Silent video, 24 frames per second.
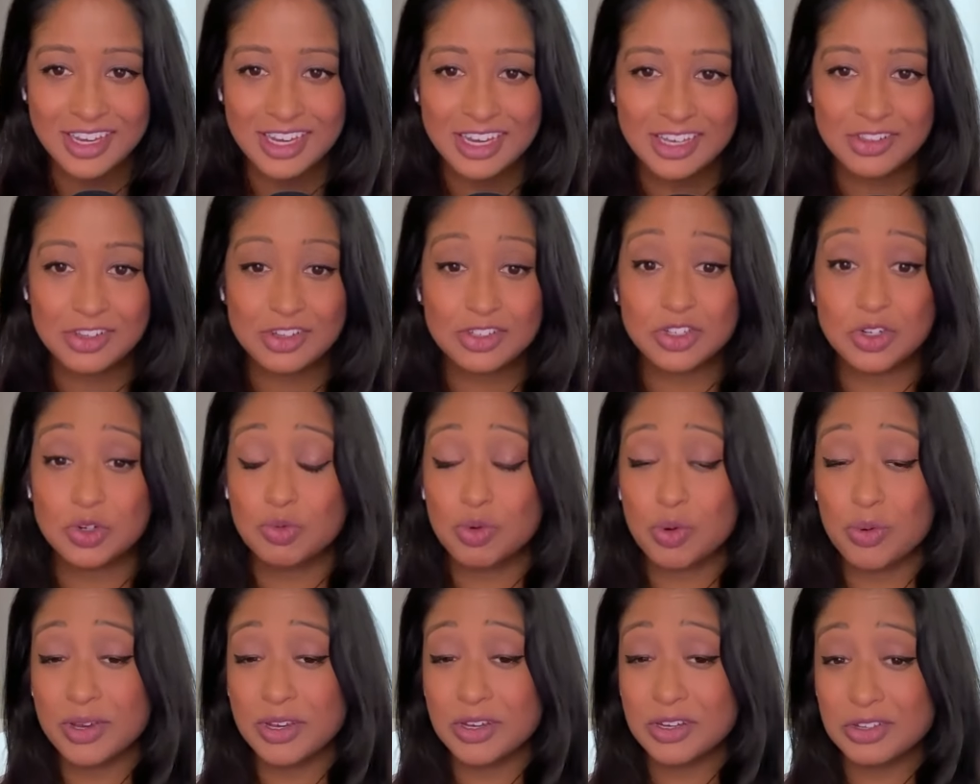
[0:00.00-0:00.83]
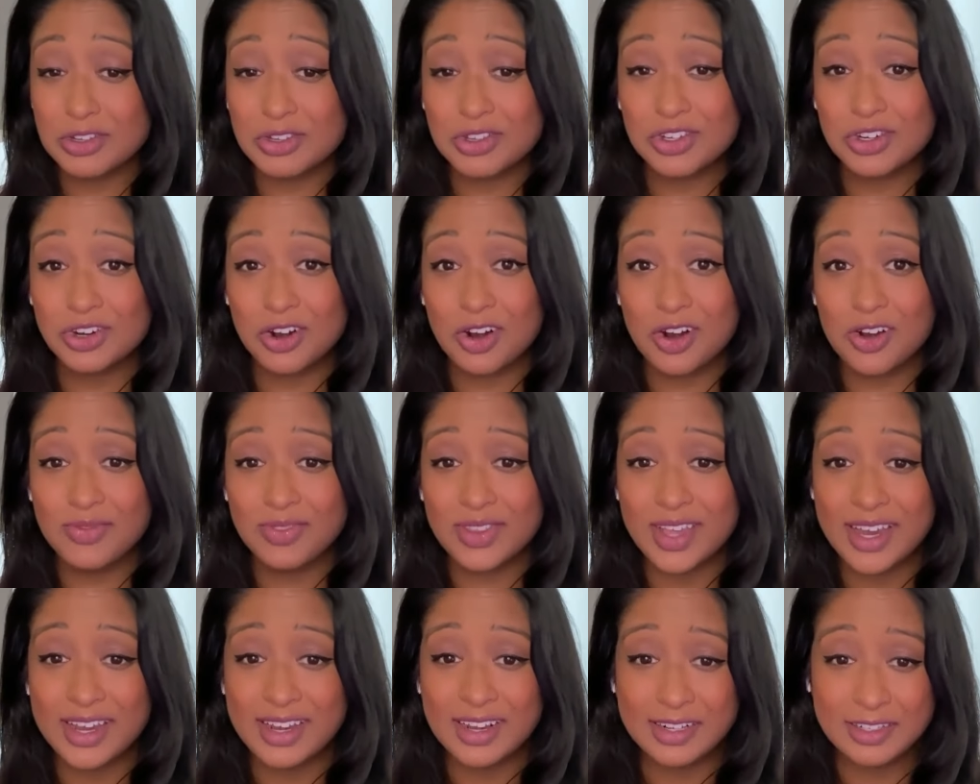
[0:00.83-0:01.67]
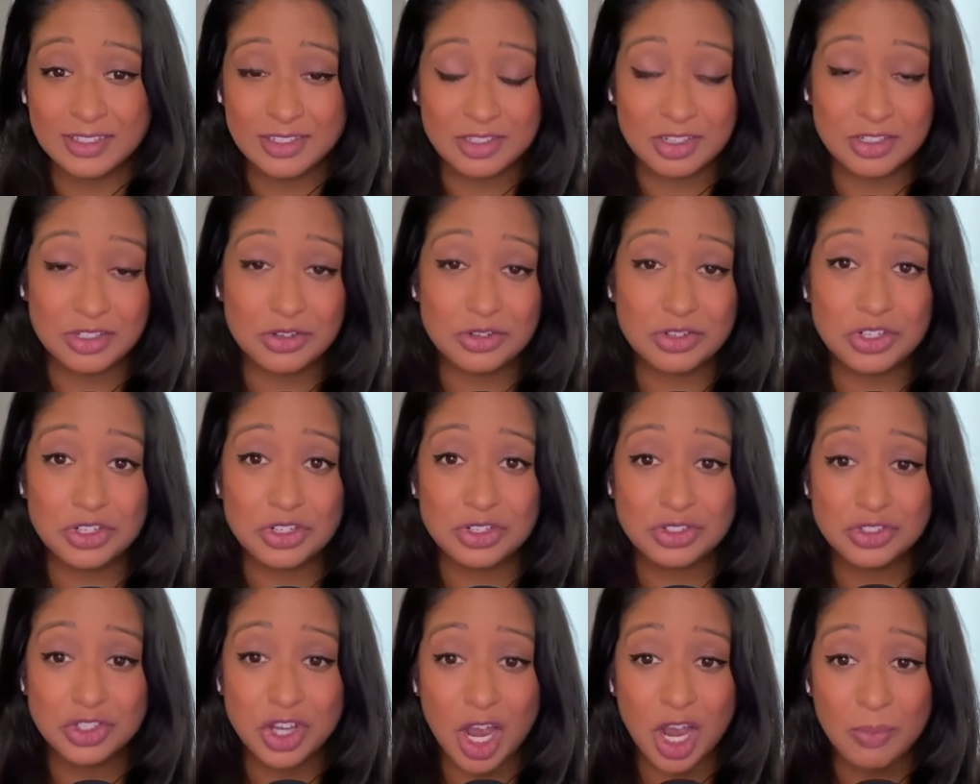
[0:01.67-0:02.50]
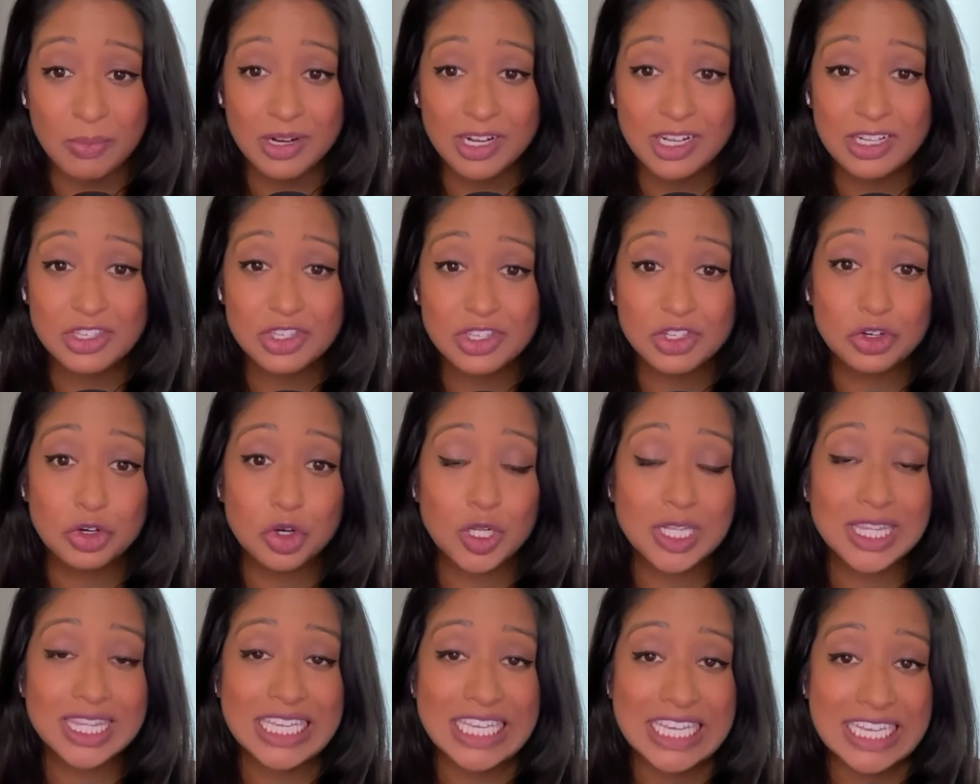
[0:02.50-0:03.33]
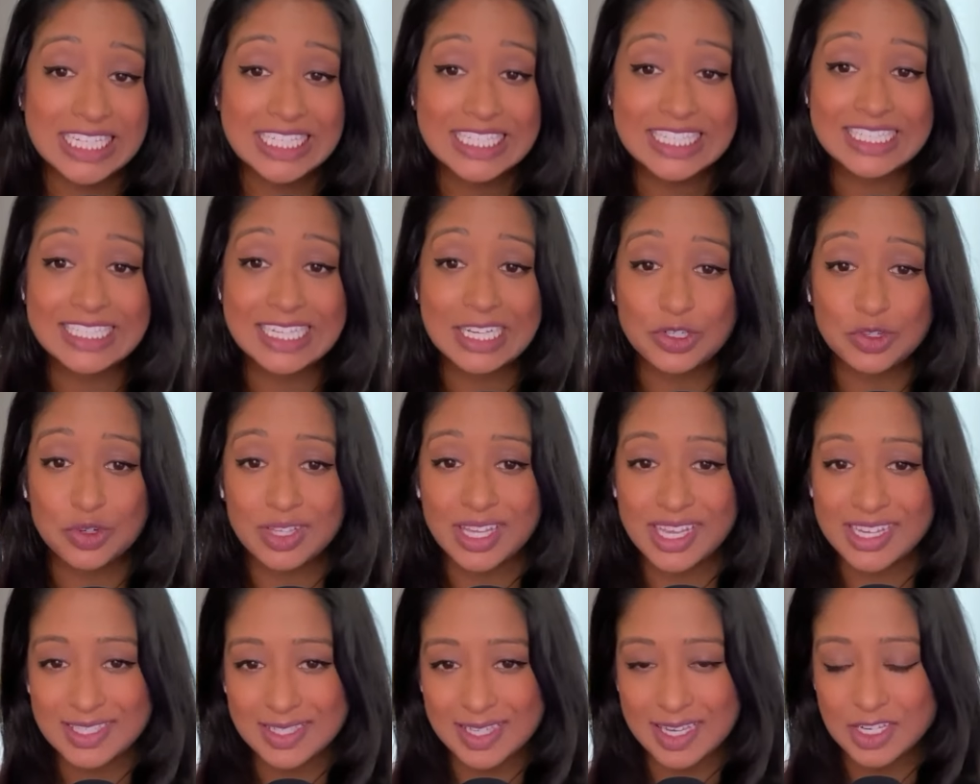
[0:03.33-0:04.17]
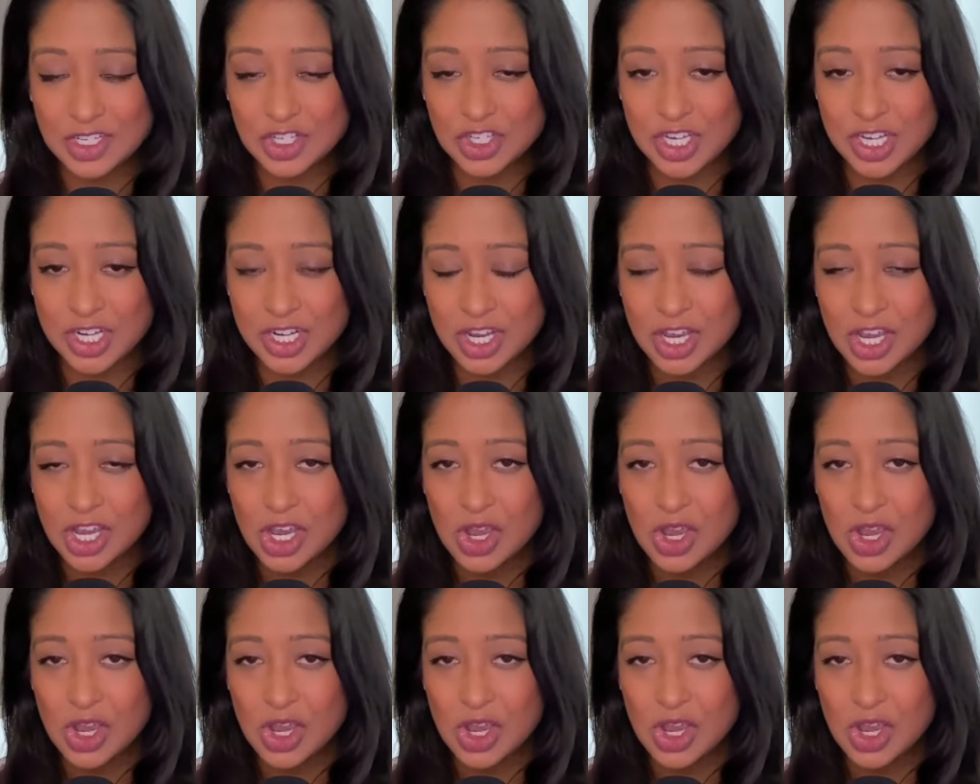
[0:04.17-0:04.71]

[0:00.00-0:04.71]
There's a growing concern that institutional dominance could lead to centralization,